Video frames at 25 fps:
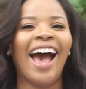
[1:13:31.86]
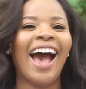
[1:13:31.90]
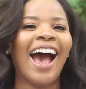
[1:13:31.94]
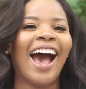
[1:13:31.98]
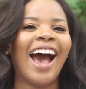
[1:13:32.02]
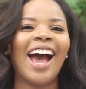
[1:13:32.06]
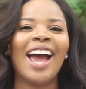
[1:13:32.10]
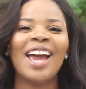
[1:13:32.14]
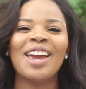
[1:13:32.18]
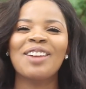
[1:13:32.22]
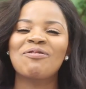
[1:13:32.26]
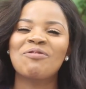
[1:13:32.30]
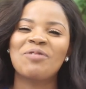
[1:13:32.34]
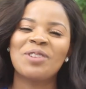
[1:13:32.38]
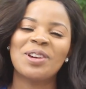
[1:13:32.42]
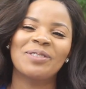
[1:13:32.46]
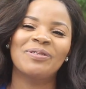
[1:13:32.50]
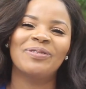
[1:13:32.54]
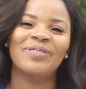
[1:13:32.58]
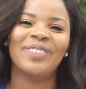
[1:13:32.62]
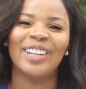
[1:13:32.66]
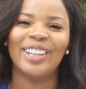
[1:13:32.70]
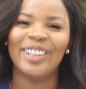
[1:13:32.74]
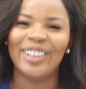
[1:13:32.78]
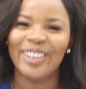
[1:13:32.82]
Hi,
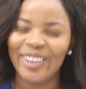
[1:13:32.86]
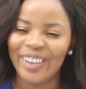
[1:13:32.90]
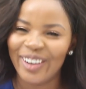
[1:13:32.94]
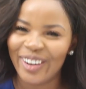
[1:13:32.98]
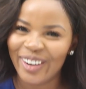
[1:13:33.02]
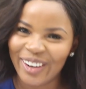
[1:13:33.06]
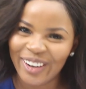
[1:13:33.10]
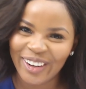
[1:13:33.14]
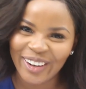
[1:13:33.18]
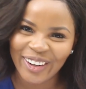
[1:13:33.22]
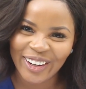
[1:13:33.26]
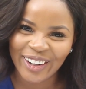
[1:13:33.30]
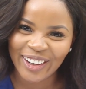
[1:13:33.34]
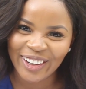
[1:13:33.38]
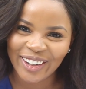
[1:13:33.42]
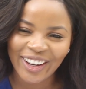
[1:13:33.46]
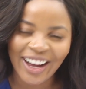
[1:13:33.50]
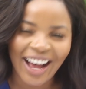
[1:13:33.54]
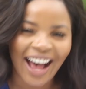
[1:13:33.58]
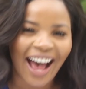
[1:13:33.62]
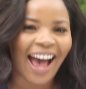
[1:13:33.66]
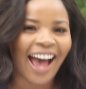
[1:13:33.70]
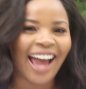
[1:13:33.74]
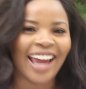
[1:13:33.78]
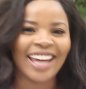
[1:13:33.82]

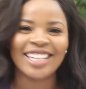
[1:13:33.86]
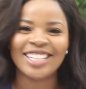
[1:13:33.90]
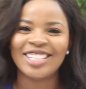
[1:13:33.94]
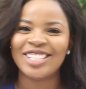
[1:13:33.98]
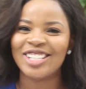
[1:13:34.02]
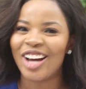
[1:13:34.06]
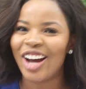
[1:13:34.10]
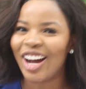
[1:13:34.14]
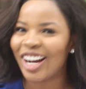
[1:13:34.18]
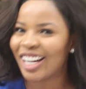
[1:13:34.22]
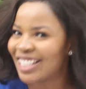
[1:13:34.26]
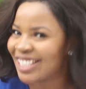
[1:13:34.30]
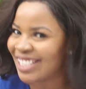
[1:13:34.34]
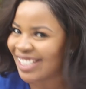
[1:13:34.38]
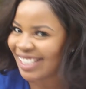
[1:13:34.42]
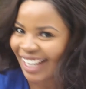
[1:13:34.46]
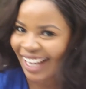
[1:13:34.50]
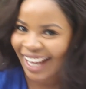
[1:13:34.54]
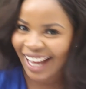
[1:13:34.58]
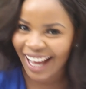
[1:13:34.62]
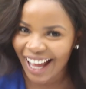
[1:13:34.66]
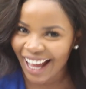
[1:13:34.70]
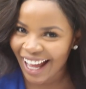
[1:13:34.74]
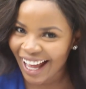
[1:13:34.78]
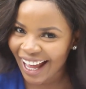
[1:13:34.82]
Boipelo. Hi, Doctor.
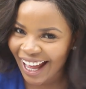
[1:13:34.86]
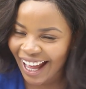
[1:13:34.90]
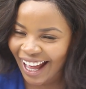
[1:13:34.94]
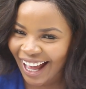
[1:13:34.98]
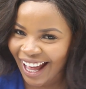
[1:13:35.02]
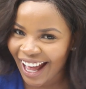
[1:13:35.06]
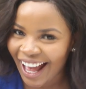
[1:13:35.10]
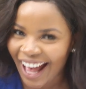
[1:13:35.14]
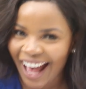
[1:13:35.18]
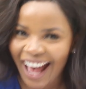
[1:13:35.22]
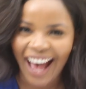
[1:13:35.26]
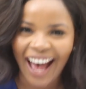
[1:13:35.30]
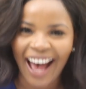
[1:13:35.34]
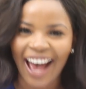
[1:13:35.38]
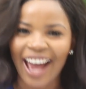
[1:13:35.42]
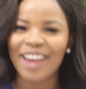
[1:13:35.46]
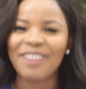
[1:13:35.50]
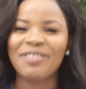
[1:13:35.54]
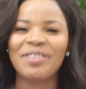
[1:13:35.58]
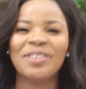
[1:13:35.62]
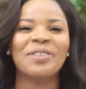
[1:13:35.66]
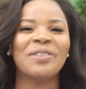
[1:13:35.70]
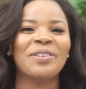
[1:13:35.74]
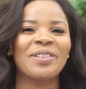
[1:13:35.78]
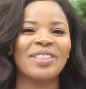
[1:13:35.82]
Hi,
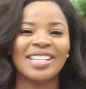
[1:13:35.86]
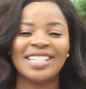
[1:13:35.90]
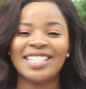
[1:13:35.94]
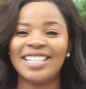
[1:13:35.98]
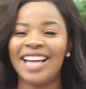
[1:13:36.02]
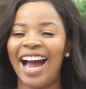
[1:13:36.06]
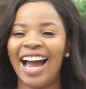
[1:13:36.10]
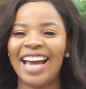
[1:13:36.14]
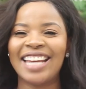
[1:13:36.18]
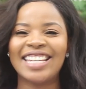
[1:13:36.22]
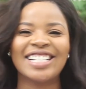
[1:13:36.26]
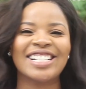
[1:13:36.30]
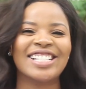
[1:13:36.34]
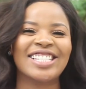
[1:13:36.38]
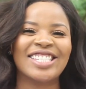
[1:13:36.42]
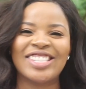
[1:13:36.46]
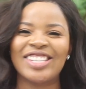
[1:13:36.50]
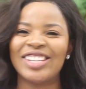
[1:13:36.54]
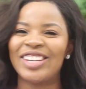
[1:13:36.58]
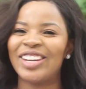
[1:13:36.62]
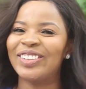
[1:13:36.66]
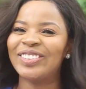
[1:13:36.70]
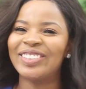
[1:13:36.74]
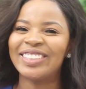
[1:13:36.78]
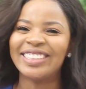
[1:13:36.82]
with all the titles
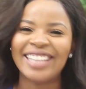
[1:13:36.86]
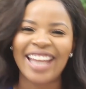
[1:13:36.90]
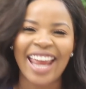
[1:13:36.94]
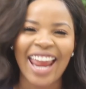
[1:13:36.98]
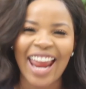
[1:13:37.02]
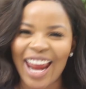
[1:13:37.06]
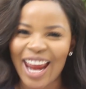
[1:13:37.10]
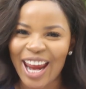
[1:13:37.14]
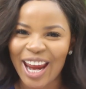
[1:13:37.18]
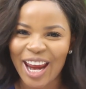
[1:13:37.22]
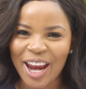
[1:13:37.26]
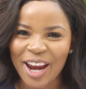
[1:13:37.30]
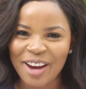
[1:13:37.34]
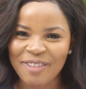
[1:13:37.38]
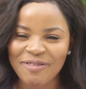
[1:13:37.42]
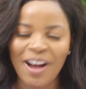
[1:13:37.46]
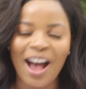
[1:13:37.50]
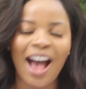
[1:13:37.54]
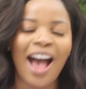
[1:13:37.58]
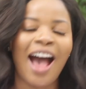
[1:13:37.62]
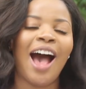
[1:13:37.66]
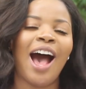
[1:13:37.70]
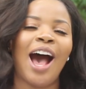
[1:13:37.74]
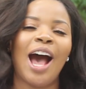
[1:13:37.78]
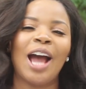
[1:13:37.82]
to your name.
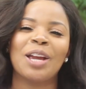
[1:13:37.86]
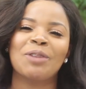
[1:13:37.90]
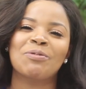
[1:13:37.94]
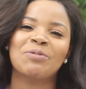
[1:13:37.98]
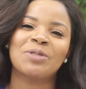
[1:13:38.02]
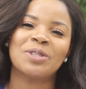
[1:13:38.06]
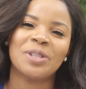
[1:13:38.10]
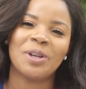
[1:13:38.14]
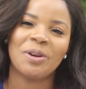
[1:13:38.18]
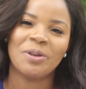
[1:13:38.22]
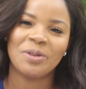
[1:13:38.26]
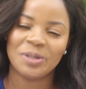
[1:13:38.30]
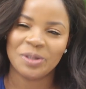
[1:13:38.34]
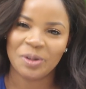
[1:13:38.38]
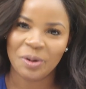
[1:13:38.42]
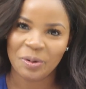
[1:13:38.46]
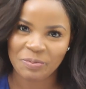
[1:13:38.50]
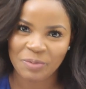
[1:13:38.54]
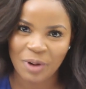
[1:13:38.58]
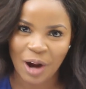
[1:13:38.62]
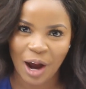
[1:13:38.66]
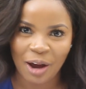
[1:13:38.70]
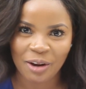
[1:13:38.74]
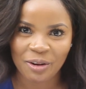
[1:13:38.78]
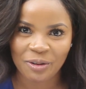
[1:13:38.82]
I am so, so
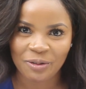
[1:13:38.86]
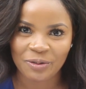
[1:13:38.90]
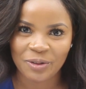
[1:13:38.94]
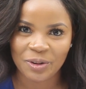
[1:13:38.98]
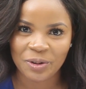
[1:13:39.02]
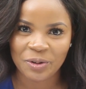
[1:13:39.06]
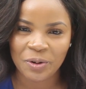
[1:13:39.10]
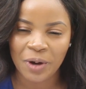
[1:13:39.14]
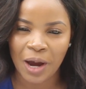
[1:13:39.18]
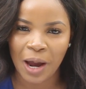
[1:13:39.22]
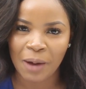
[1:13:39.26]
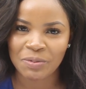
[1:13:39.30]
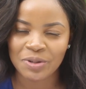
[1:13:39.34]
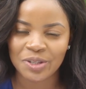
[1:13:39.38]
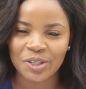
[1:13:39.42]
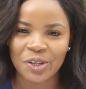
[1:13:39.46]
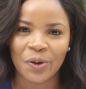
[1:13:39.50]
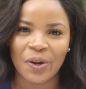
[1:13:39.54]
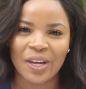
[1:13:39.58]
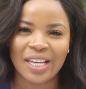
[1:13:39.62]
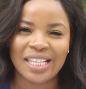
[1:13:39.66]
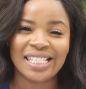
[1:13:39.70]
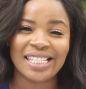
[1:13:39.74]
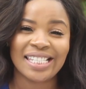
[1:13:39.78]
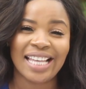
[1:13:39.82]
proud of you. I'm so
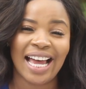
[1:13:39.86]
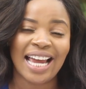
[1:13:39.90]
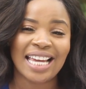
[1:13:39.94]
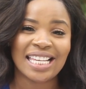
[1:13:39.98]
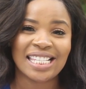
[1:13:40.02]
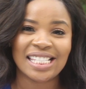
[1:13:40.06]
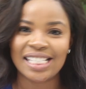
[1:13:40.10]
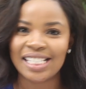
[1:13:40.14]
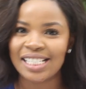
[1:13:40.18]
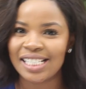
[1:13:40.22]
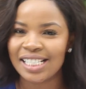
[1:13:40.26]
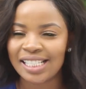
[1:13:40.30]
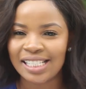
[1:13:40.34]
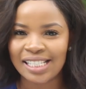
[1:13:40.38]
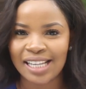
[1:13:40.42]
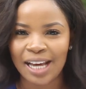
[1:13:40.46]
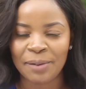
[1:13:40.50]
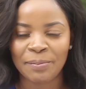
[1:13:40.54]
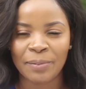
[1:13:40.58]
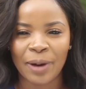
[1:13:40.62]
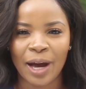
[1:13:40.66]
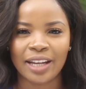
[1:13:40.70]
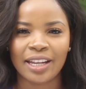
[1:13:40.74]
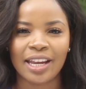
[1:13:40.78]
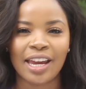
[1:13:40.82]
excited
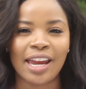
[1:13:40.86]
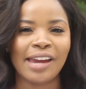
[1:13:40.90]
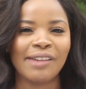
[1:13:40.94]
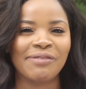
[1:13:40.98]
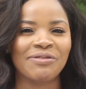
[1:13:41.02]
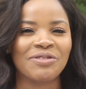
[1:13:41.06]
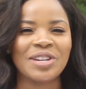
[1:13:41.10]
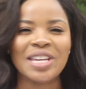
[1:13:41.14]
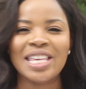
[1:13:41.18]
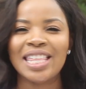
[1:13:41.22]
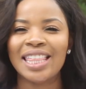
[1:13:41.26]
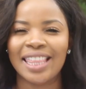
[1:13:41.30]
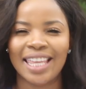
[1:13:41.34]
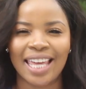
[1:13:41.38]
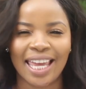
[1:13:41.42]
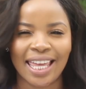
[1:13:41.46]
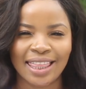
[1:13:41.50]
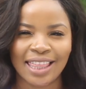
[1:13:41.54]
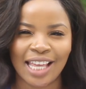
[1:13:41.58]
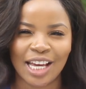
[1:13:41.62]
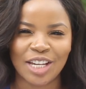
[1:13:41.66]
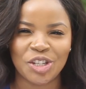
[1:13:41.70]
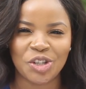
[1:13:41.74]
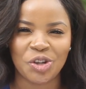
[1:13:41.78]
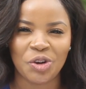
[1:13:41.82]
about
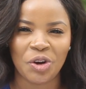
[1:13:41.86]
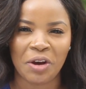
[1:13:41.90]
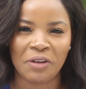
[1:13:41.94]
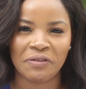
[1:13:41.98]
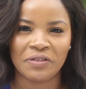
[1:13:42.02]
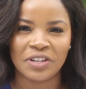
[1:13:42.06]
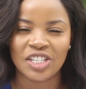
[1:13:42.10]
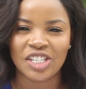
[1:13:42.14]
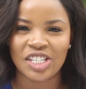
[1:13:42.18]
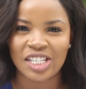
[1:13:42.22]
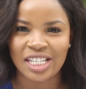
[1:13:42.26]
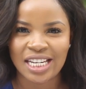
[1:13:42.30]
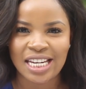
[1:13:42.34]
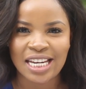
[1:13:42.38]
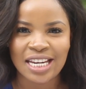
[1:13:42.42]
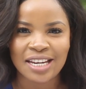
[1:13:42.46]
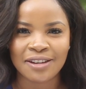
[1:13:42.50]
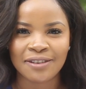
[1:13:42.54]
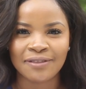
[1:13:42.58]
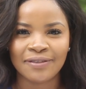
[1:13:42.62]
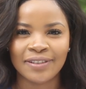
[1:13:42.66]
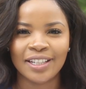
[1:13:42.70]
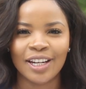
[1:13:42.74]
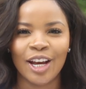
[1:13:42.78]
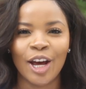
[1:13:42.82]
everything that you have
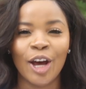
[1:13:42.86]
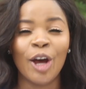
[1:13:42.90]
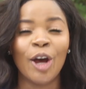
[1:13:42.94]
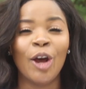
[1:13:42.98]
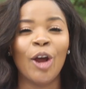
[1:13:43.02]
achieved.